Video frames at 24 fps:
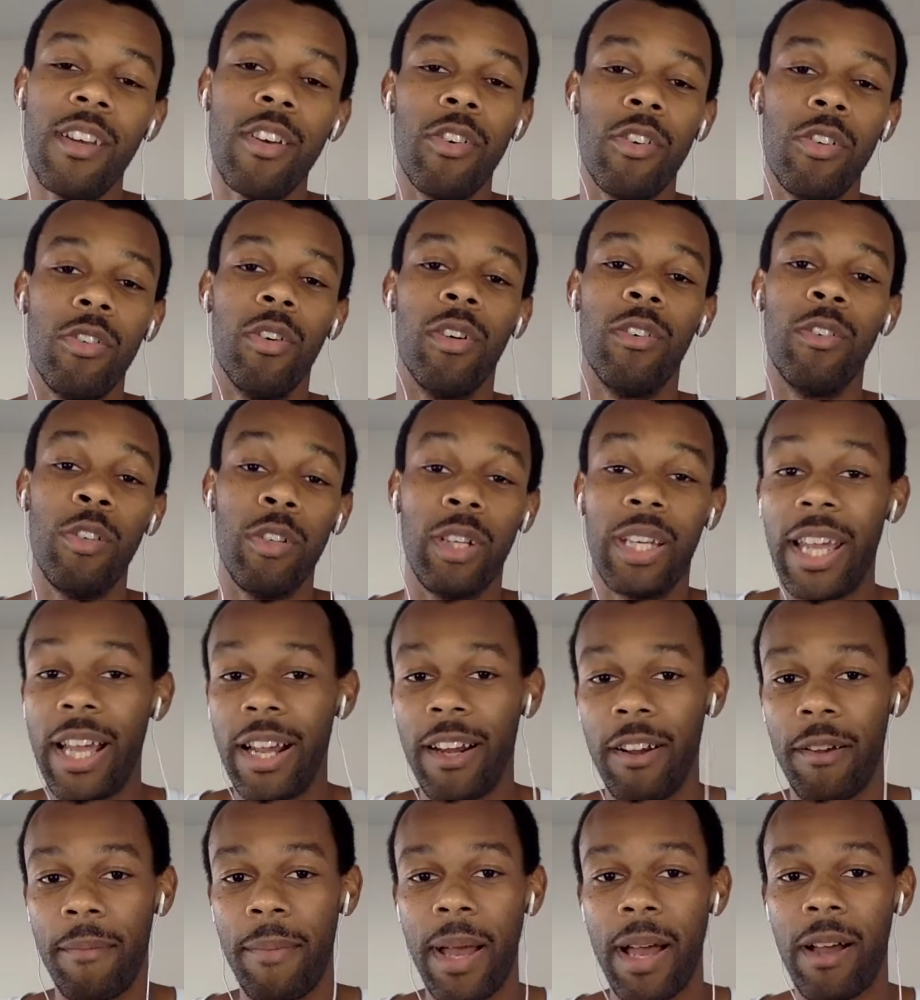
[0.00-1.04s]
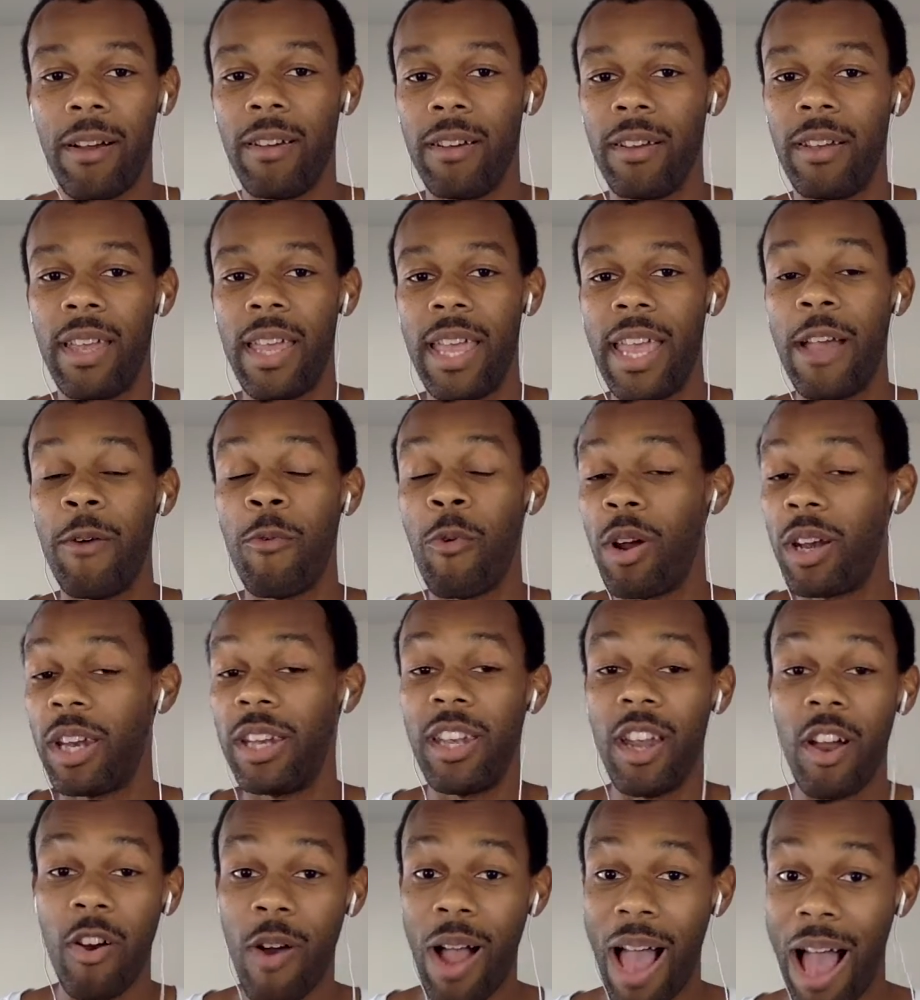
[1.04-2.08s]
who care about and want to
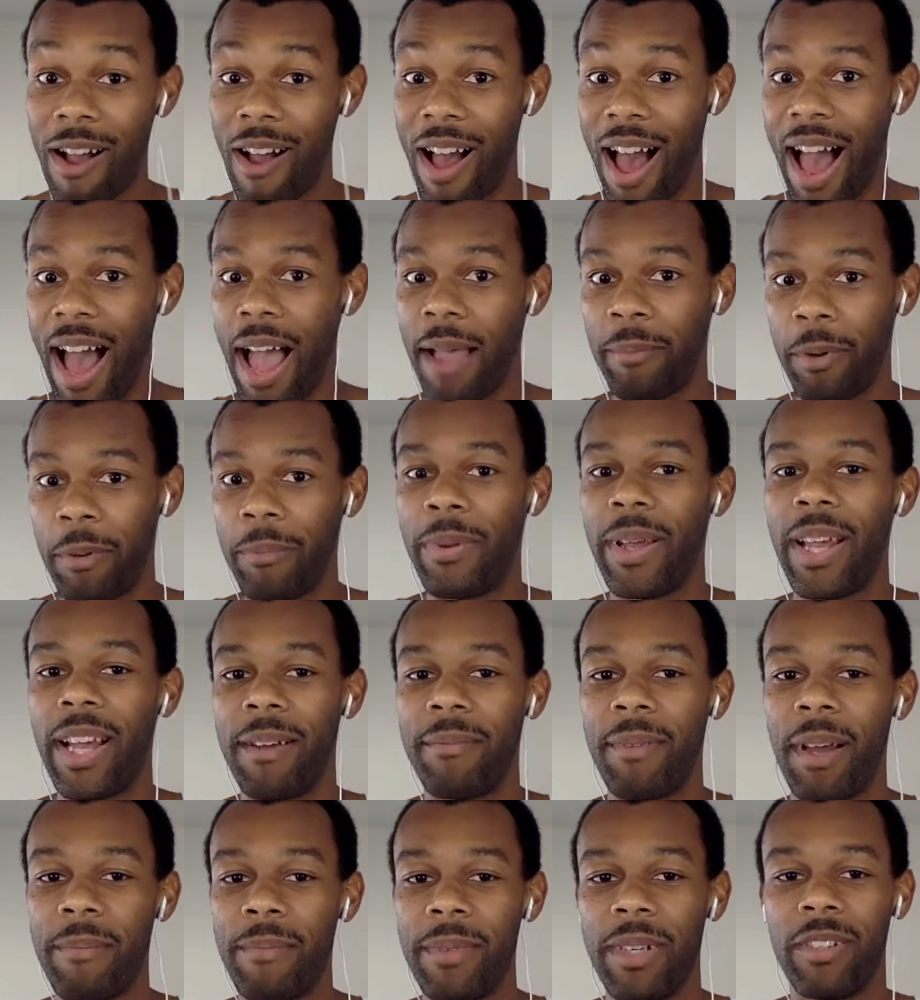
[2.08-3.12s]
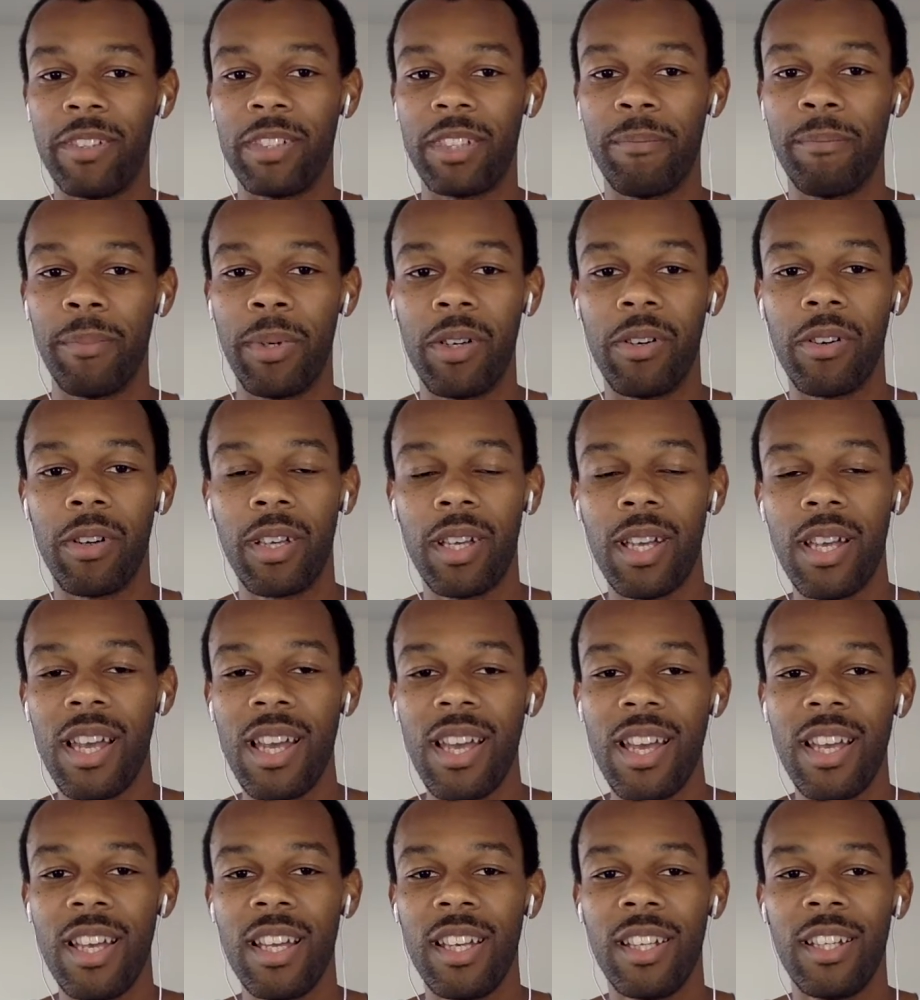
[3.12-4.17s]
know how I prepare my meals in bulk.
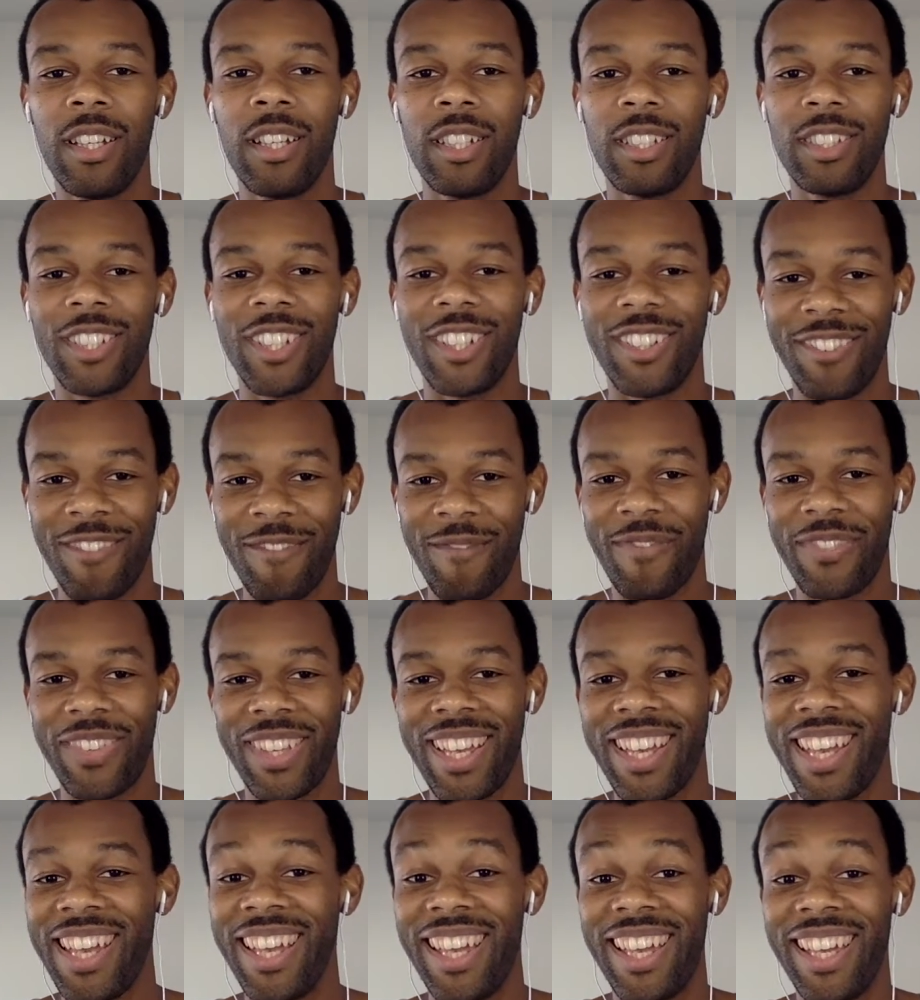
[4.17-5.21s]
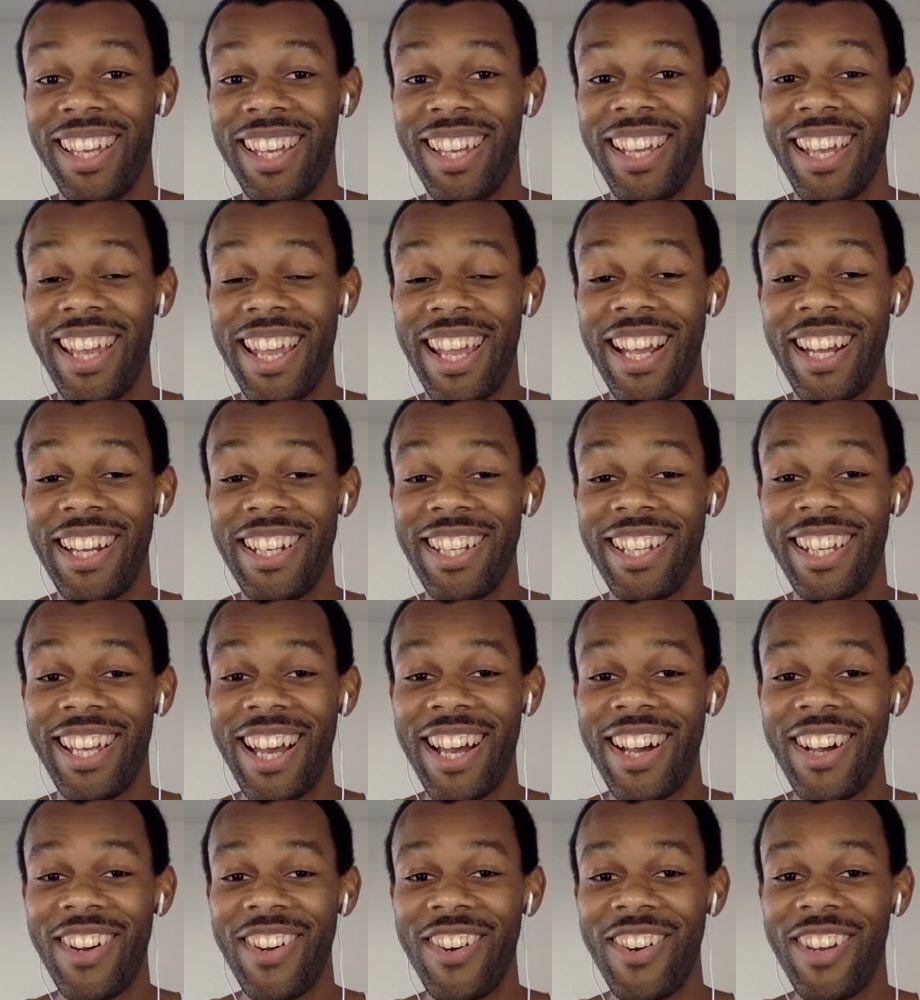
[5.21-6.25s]
So here you
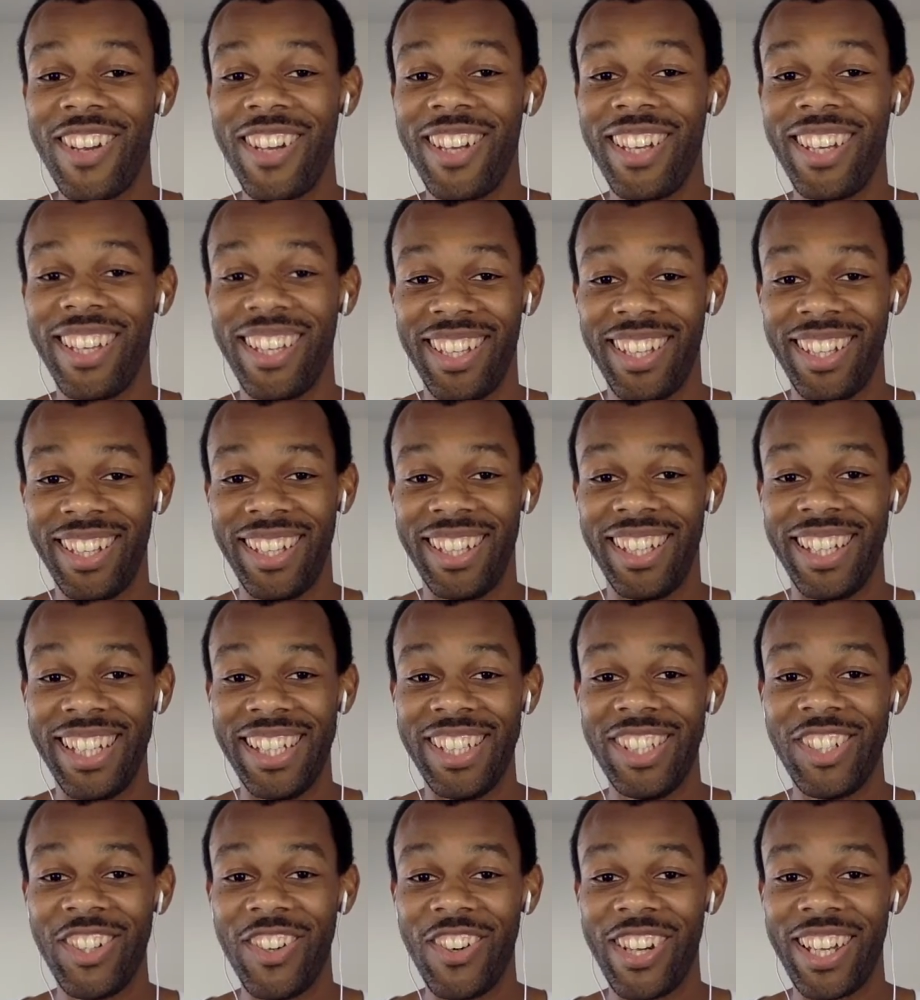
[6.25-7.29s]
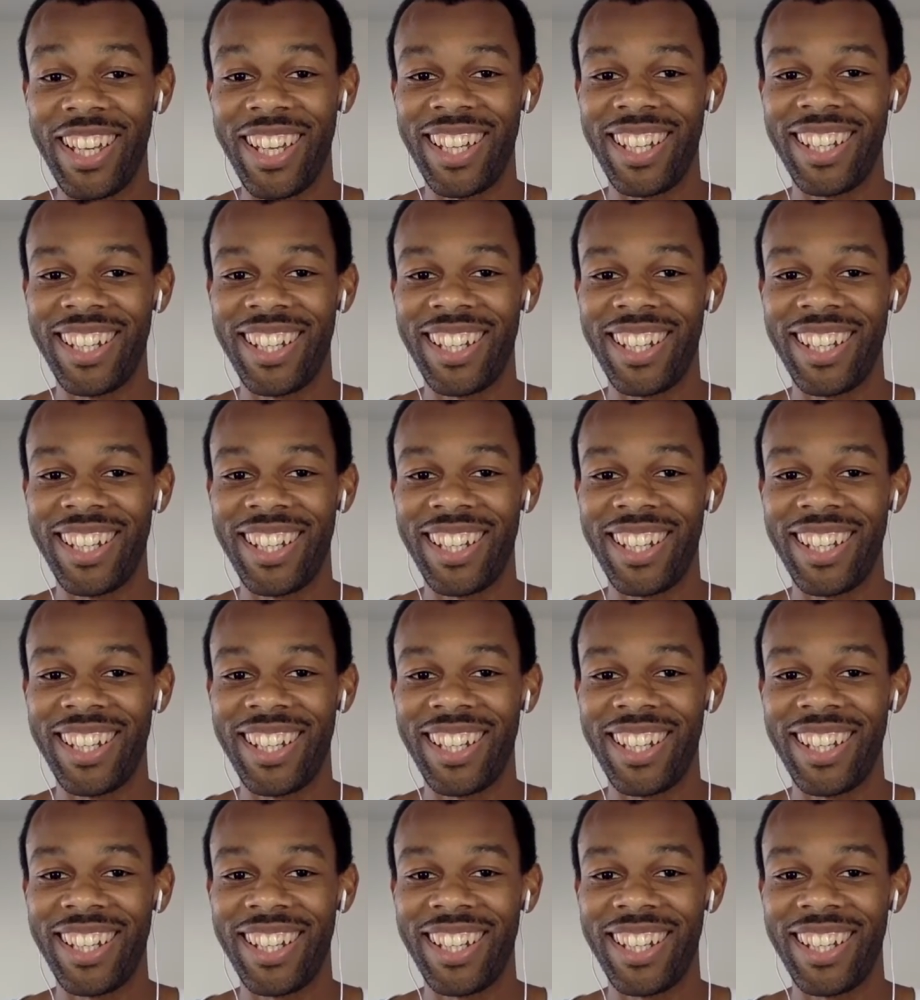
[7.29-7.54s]
go. Enjoy.